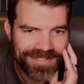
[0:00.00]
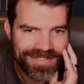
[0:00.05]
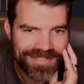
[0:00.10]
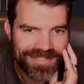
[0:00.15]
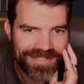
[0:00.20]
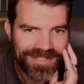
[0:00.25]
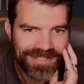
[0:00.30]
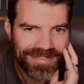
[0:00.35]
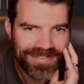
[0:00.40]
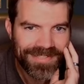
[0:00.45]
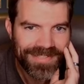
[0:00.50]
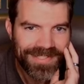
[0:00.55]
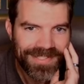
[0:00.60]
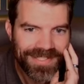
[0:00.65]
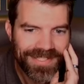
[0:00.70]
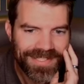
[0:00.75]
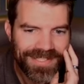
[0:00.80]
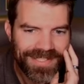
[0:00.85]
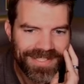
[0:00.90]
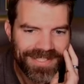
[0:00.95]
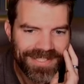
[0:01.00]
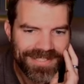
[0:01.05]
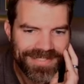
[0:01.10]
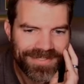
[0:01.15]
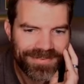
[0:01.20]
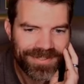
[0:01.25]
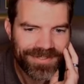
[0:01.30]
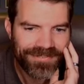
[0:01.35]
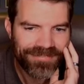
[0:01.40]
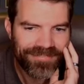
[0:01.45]
So uh,
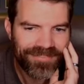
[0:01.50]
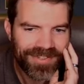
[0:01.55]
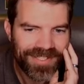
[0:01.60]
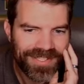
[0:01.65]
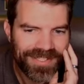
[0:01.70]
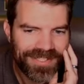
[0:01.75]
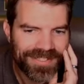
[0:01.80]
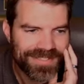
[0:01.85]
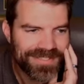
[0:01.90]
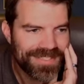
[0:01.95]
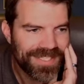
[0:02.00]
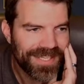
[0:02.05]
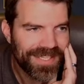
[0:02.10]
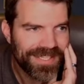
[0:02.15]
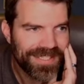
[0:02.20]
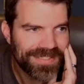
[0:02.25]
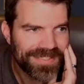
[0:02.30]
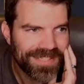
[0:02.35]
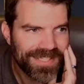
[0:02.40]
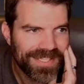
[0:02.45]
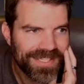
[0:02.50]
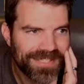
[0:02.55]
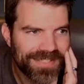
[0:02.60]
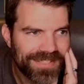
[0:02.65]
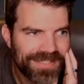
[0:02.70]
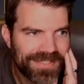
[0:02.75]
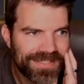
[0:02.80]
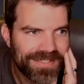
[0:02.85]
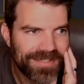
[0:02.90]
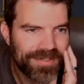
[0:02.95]
Twin Fiend and
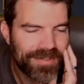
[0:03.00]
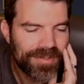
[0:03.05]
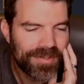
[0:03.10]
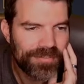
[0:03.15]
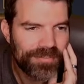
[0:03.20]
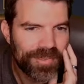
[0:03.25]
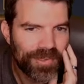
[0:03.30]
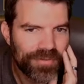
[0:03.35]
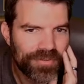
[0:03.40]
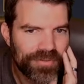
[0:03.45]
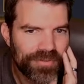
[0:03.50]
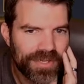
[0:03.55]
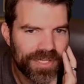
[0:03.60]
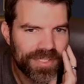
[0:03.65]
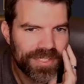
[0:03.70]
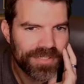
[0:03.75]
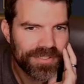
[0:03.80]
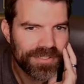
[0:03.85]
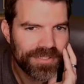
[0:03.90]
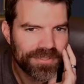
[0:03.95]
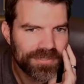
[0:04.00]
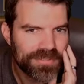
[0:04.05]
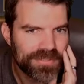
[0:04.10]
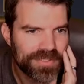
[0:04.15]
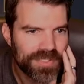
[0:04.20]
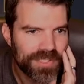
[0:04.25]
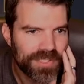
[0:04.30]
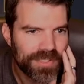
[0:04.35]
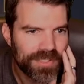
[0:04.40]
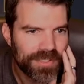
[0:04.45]
Laya both great
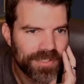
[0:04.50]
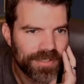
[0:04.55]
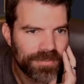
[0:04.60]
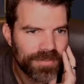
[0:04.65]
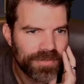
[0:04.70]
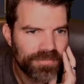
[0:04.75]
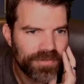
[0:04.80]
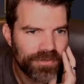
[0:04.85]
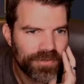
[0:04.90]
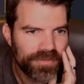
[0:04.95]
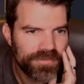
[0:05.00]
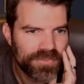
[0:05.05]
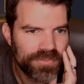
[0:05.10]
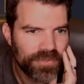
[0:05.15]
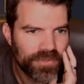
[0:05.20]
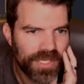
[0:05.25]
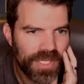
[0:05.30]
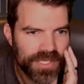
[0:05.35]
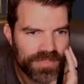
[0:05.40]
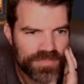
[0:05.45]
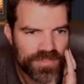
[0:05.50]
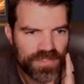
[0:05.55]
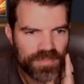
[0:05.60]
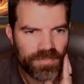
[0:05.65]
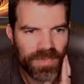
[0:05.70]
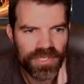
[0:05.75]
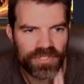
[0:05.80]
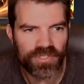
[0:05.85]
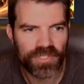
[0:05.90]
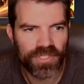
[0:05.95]
heroes. Um, if you don't have Soul Cadence,
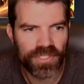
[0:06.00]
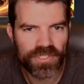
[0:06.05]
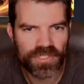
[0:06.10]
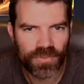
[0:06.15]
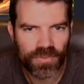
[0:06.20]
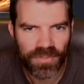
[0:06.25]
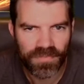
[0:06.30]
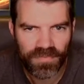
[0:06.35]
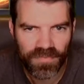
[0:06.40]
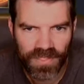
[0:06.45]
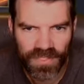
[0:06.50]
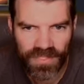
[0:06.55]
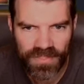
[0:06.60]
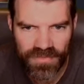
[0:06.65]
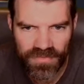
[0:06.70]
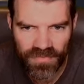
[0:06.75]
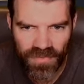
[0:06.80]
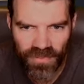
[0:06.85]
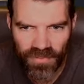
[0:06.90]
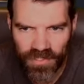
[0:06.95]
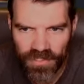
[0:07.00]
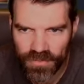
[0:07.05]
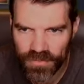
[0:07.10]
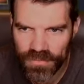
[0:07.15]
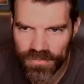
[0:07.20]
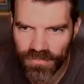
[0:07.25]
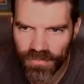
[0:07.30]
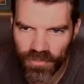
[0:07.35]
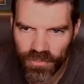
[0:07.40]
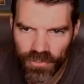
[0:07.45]
especially, Twin Fiend is very
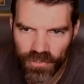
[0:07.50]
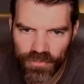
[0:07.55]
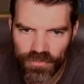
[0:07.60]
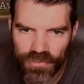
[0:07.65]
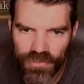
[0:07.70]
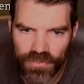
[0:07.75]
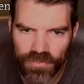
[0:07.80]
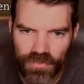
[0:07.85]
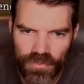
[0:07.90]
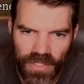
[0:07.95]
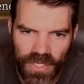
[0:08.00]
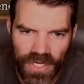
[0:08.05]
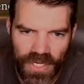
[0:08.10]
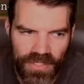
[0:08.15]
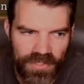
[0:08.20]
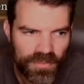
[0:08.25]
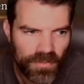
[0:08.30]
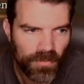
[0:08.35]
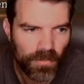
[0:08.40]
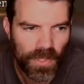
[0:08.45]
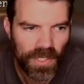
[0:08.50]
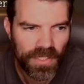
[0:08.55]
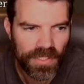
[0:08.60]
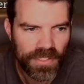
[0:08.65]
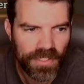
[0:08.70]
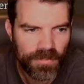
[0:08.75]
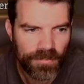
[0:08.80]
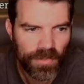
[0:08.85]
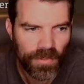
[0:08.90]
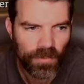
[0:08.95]
useful. You do kind of want
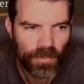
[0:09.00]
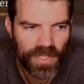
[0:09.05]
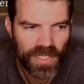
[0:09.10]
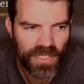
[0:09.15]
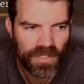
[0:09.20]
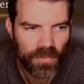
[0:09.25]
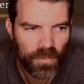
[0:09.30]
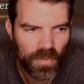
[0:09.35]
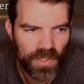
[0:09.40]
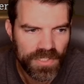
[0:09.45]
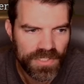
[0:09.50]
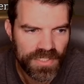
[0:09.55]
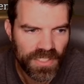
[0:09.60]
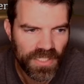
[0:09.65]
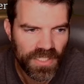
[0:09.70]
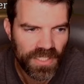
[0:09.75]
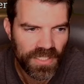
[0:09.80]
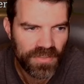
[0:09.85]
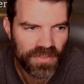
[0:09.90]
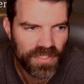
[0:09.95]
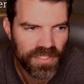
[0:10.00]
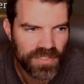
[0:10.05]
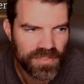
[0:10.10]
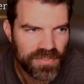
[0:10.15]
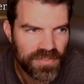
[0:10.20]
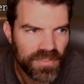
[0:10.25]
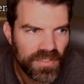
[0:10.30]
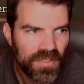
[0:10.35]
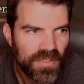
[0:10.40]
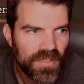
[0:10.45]
him Awaken 1 to get
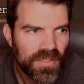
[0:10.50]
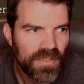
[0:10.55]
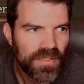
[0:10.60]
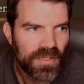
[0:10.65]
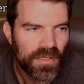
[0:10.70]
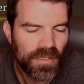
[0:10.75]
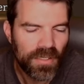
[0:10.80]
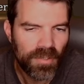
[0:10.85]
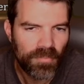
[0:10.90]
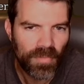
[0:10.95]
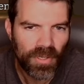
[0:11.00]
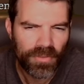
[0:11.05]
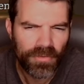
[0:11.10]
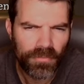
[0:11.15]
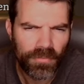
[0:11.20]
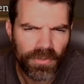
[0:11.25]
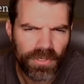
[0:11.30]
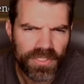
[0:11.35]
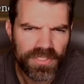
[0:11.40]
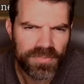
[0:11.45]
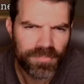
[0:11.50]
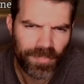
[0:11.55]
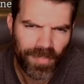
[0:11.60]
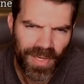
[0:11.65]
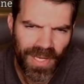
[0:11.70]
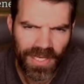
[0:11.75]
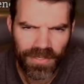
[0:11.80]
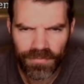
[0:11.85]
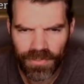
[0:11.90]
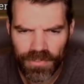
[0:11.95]
this. Um, otherwise,
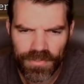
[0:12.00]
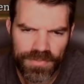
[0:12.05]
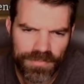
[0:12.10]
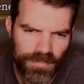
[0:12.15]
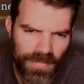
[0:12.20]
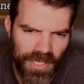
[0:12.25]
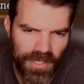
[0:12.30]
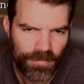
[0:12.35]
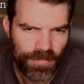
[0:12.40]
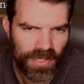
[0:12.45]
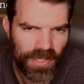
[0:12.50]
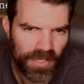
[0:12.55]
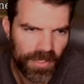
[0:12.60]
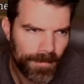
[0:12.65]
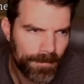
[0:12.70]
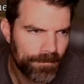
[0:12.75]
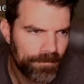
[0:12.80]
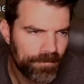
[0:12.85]
Pyros may be,